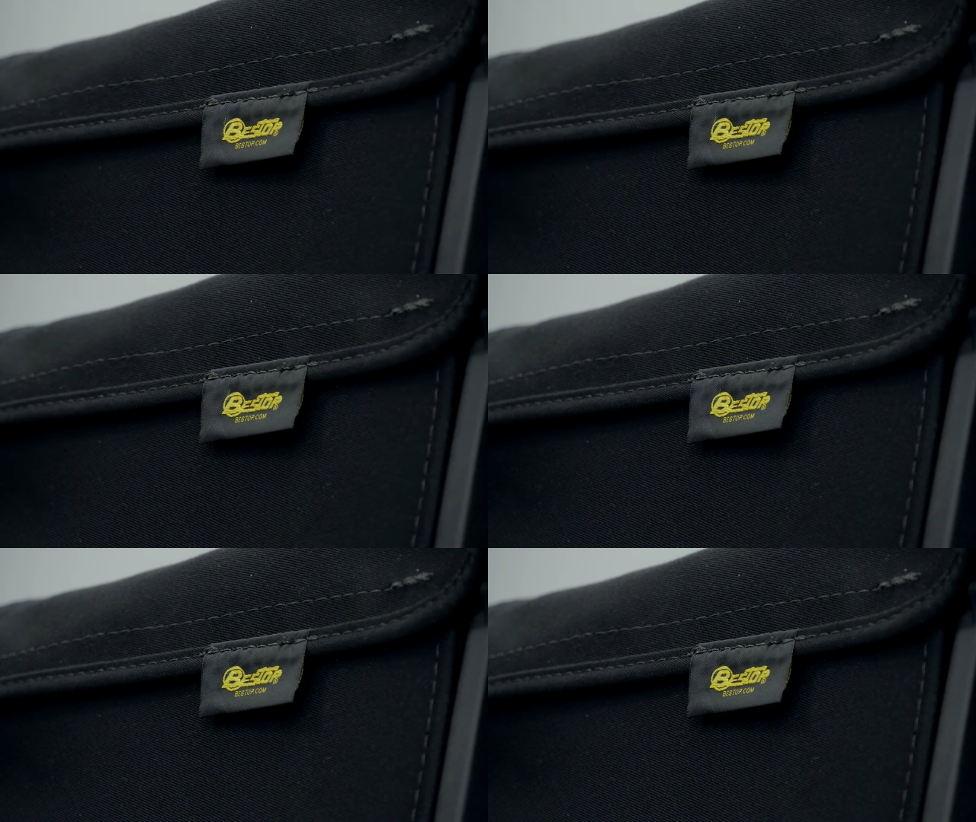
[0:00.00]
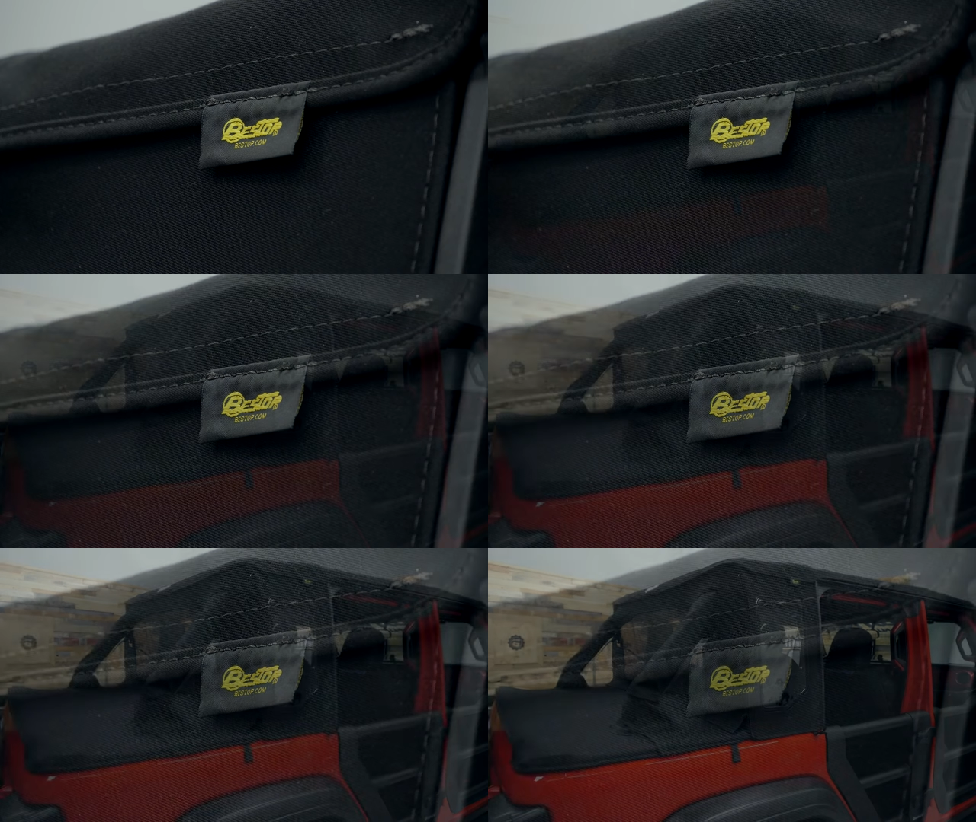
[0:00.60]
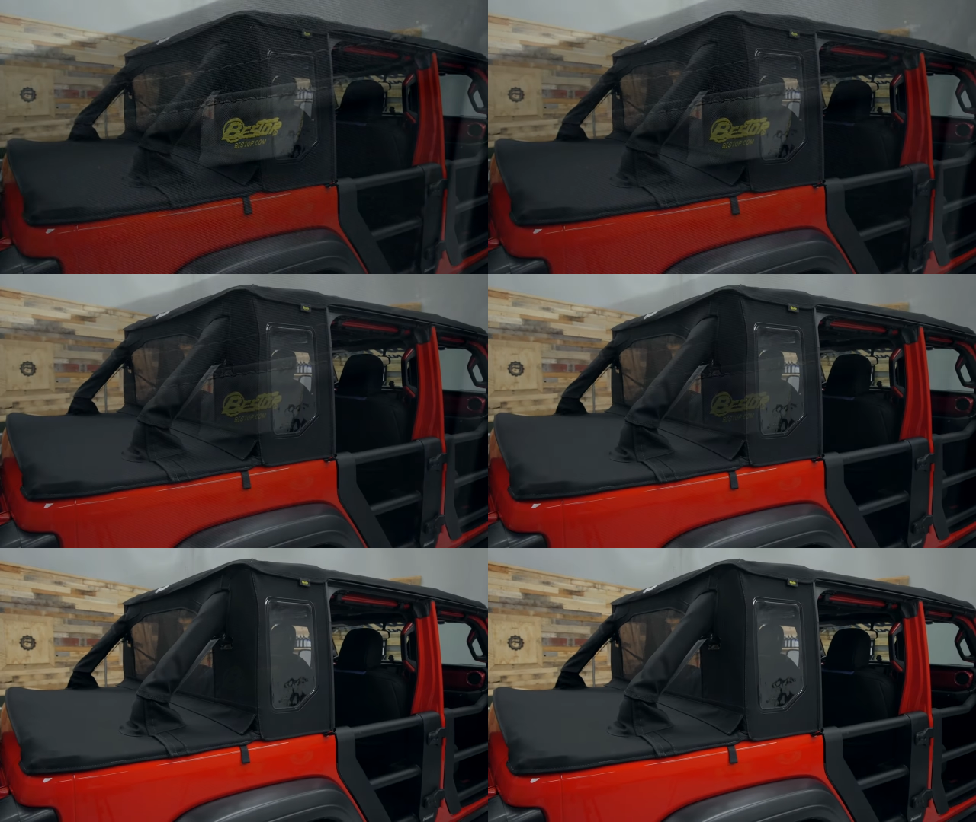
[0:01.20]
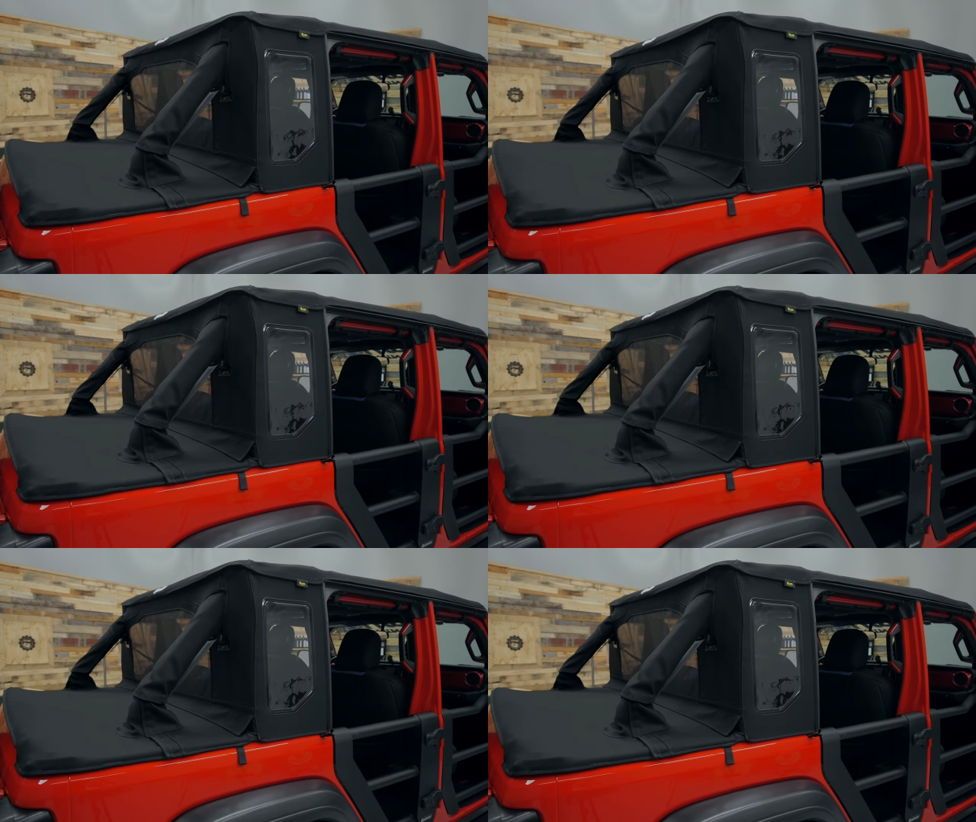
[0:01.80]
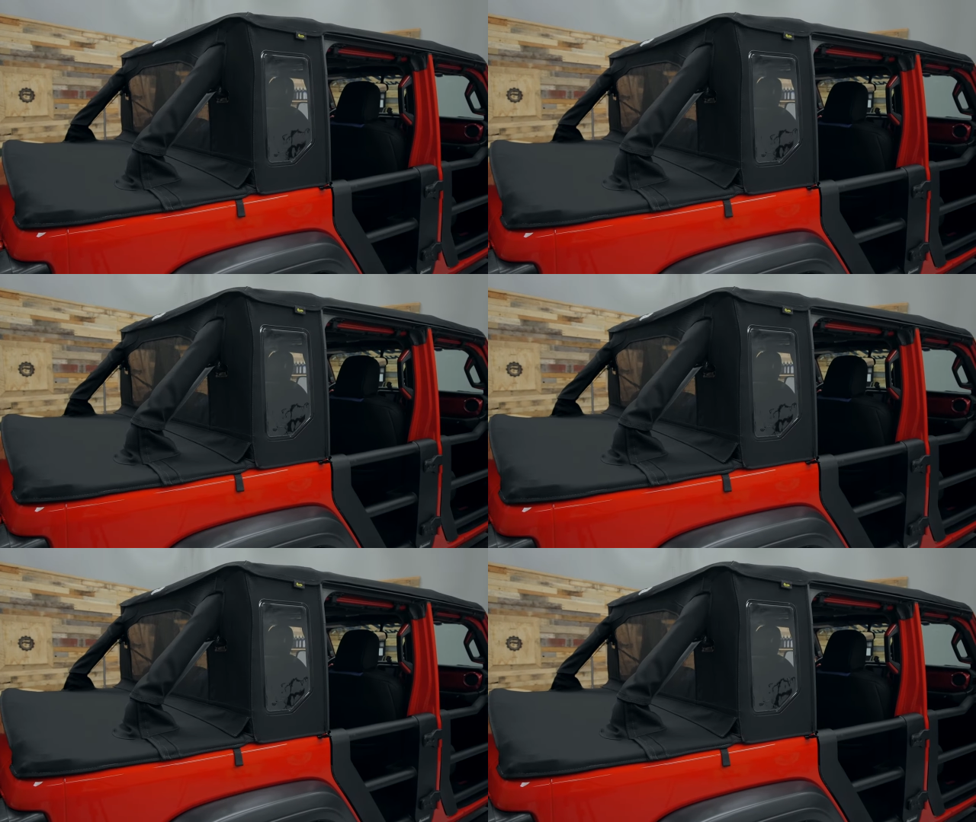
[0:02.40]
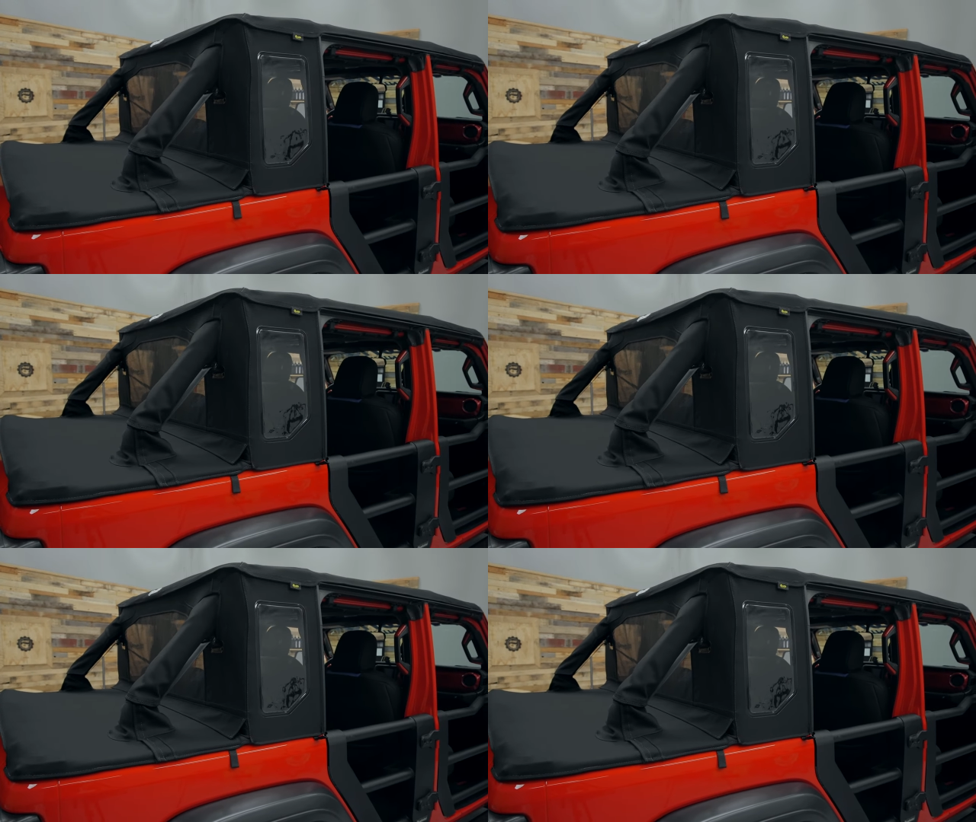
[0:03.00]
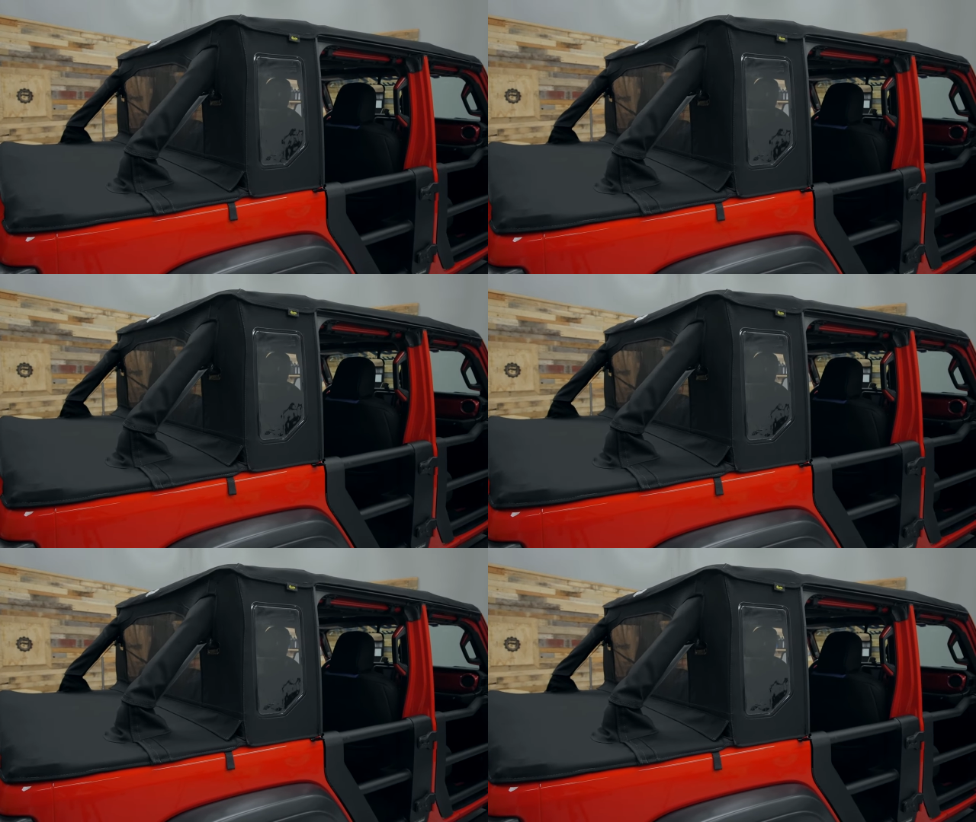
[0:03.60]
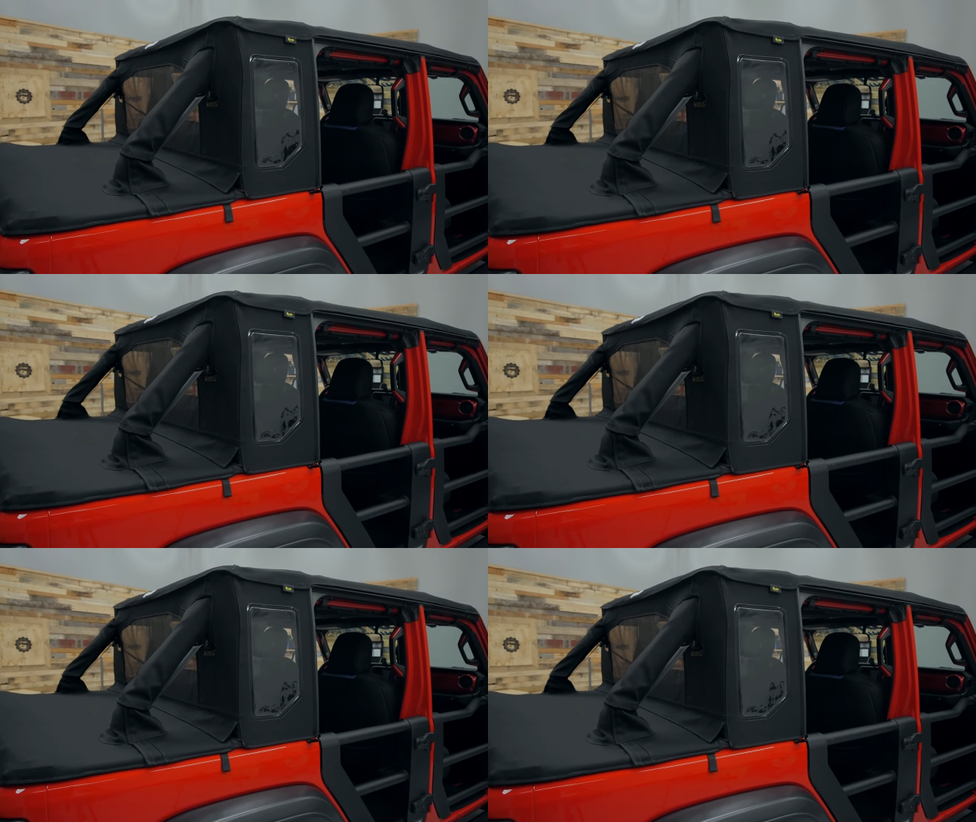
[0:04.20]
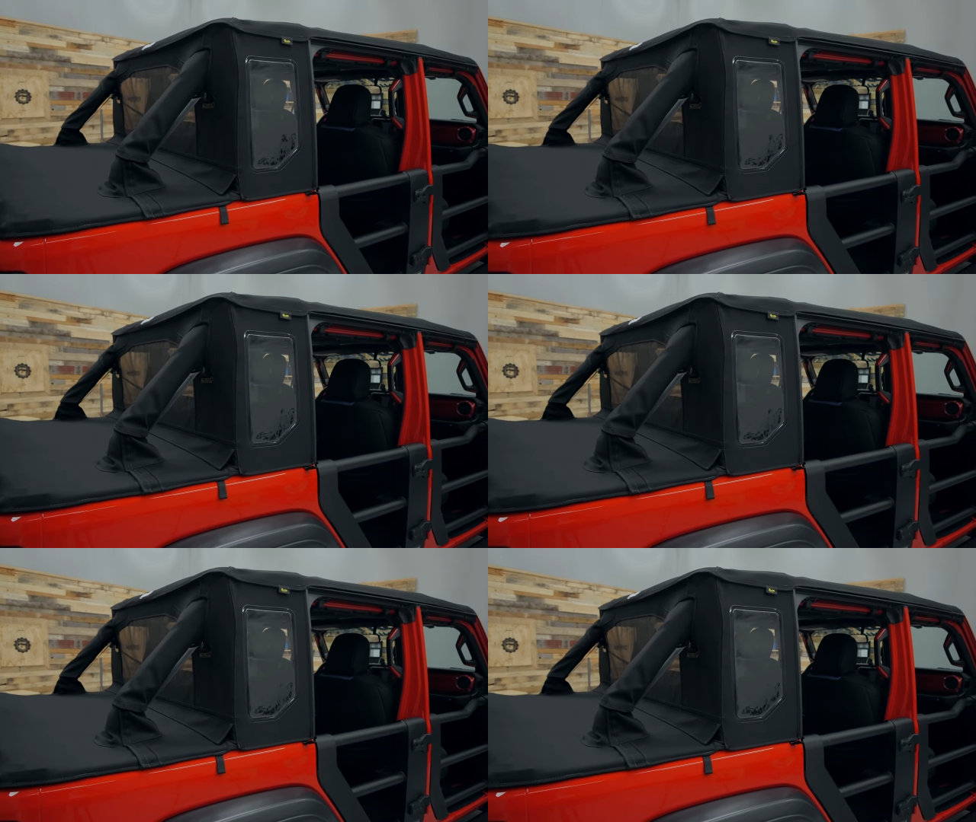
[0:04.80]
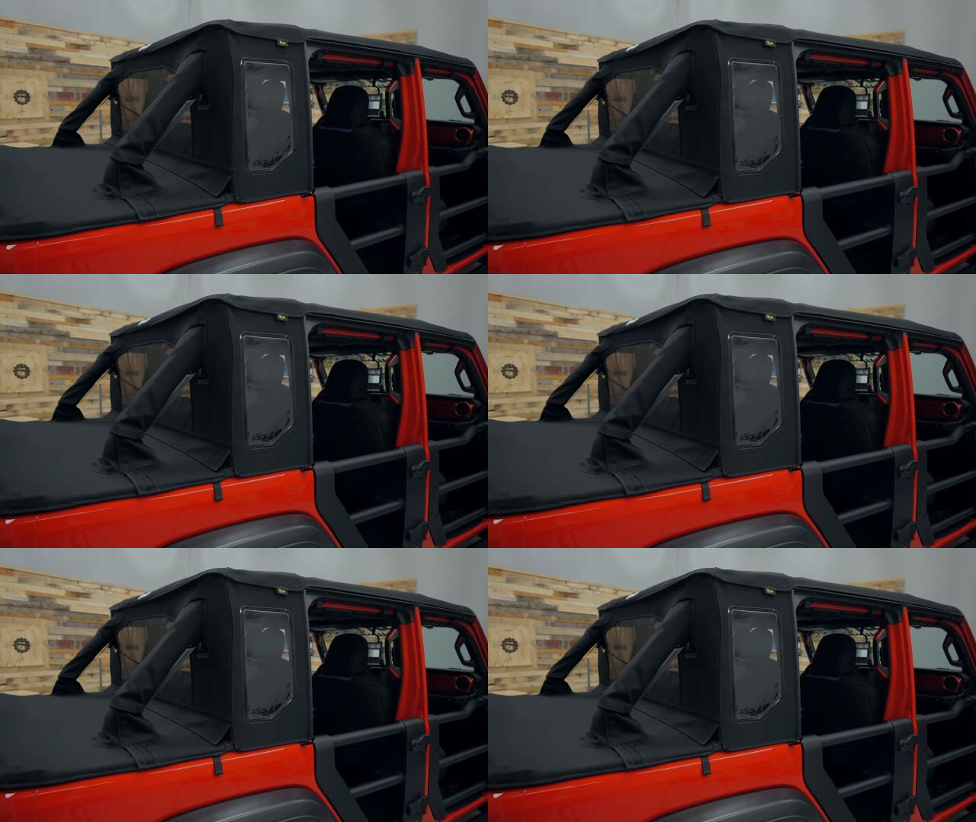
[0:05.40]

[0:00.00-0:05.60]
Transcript: (no speaker visible)